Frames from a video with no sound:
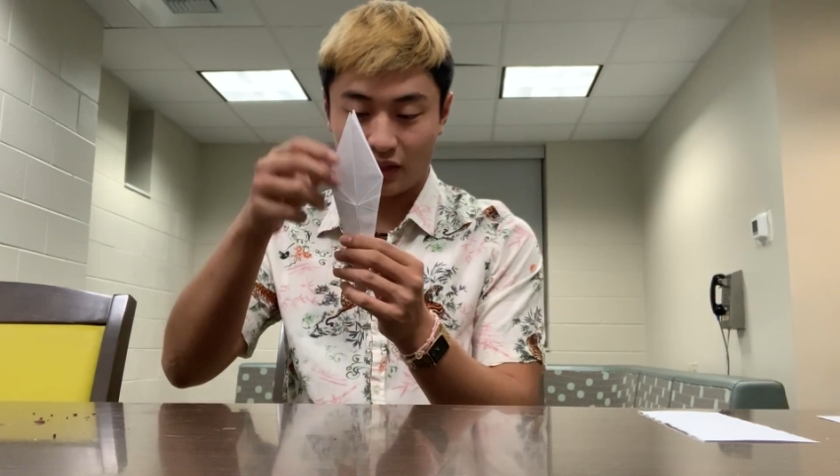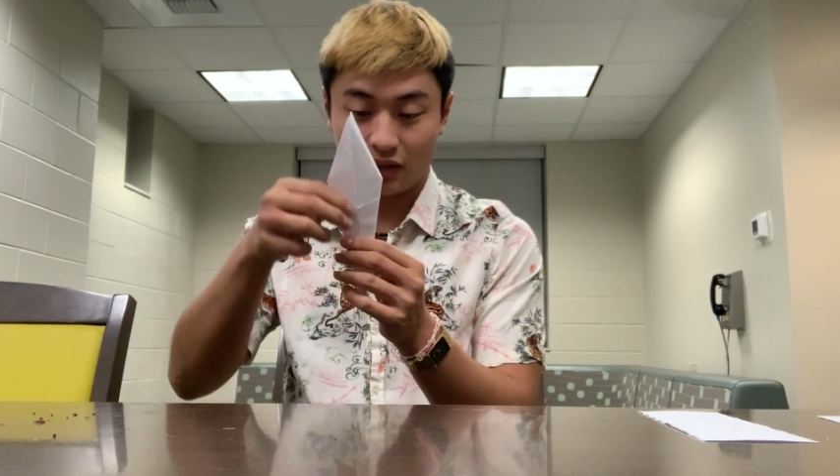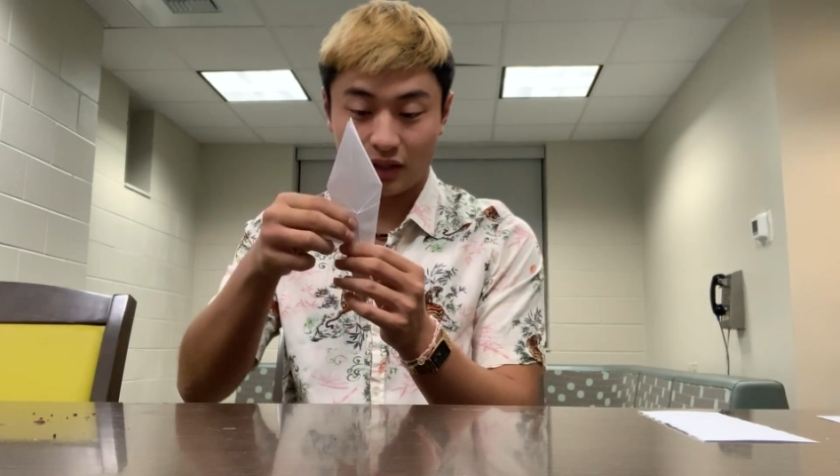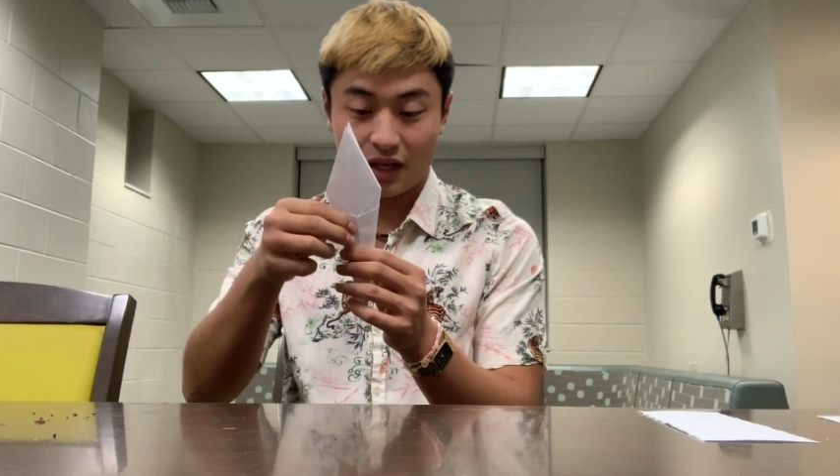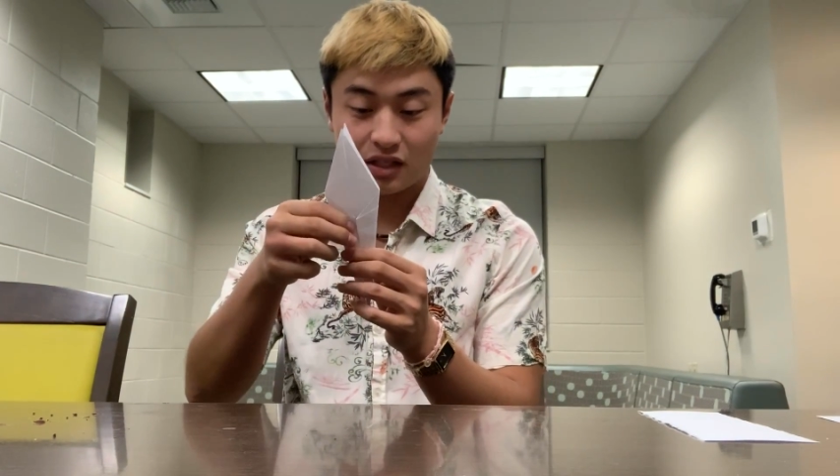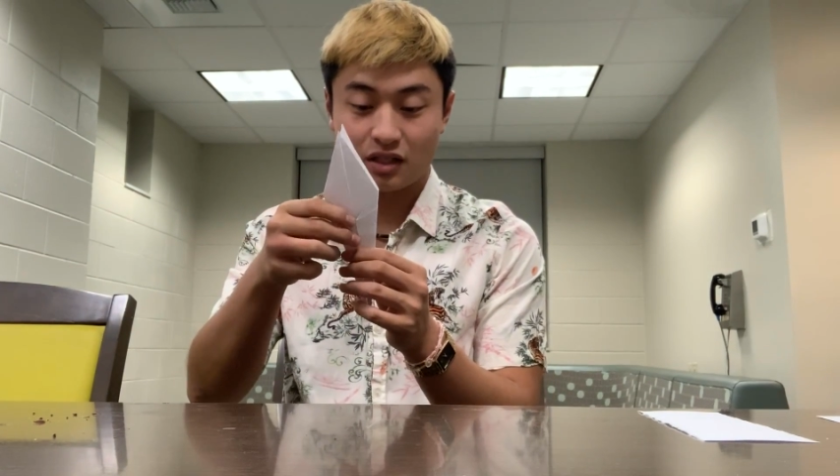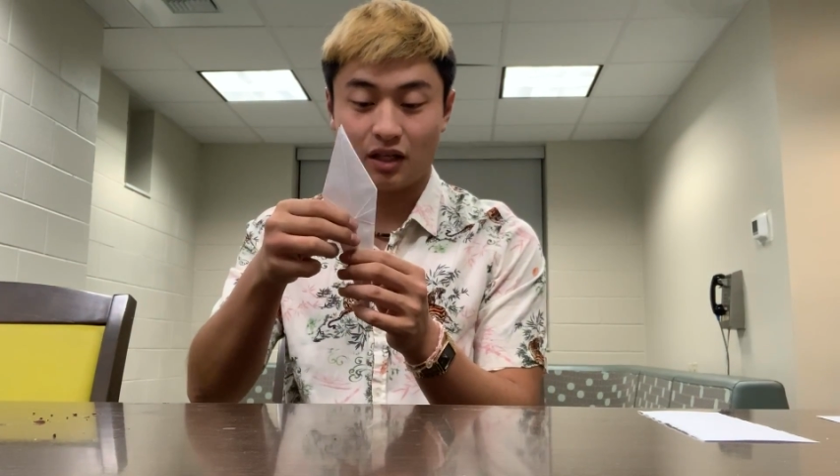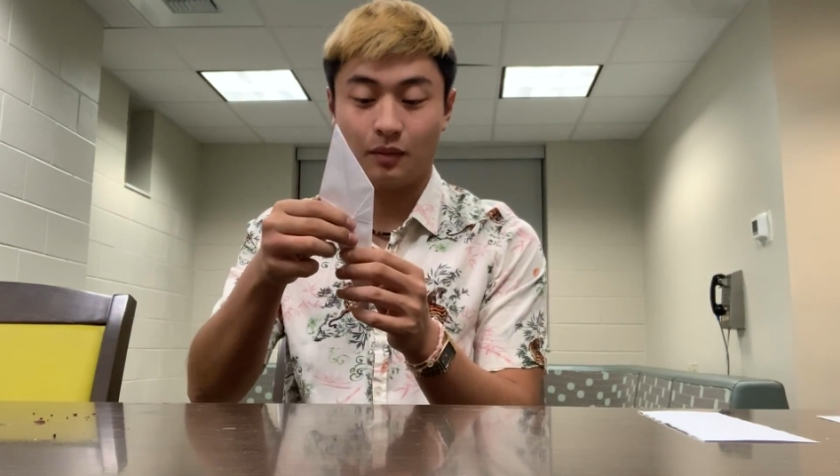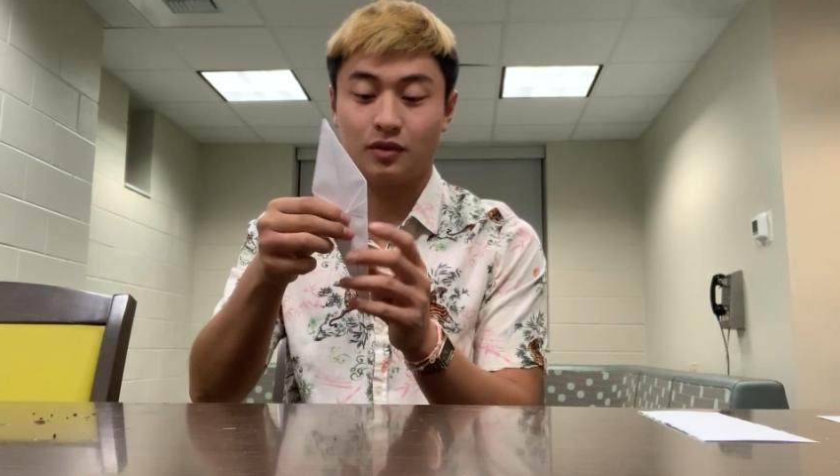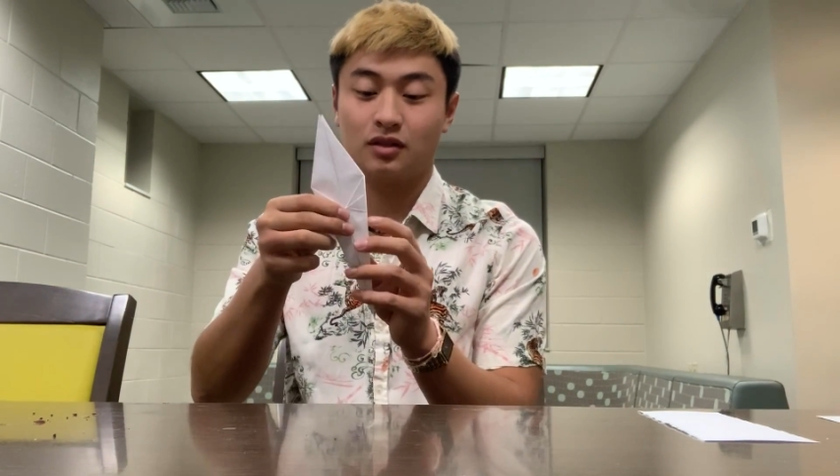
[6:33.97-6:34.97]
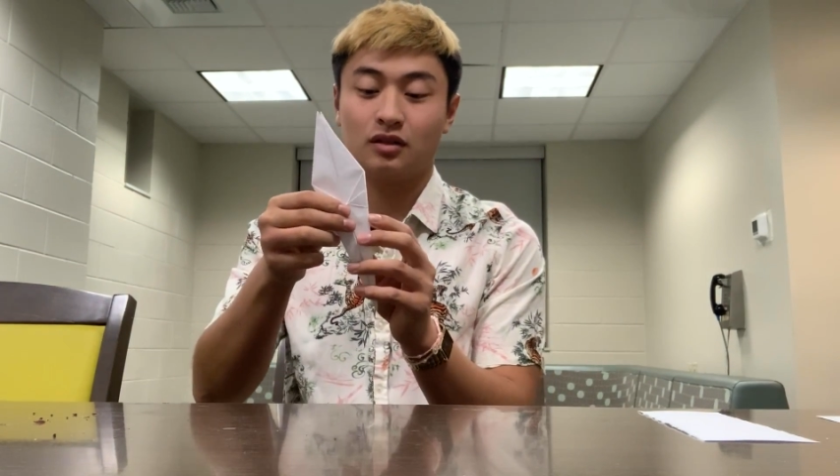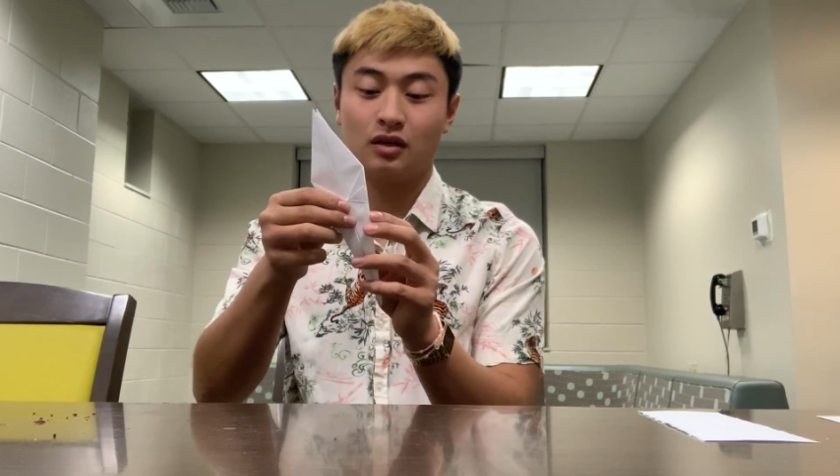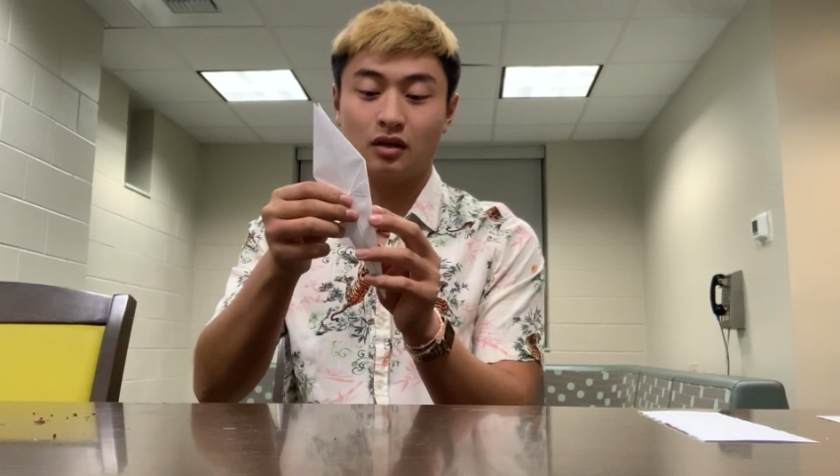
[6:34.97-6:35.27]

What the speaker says: the last steps